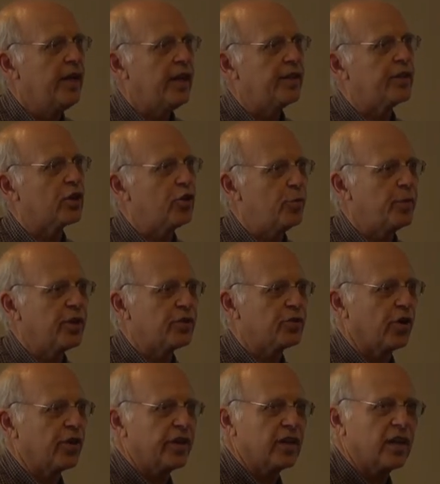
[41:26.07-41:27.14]
in the
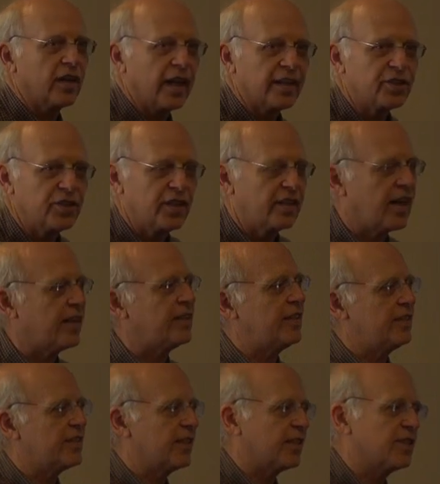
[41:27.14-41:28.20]
gubernatorial election in
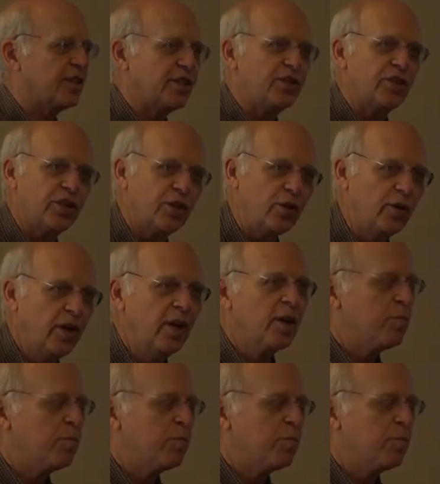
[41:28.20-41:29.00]
nineteen sixty-two.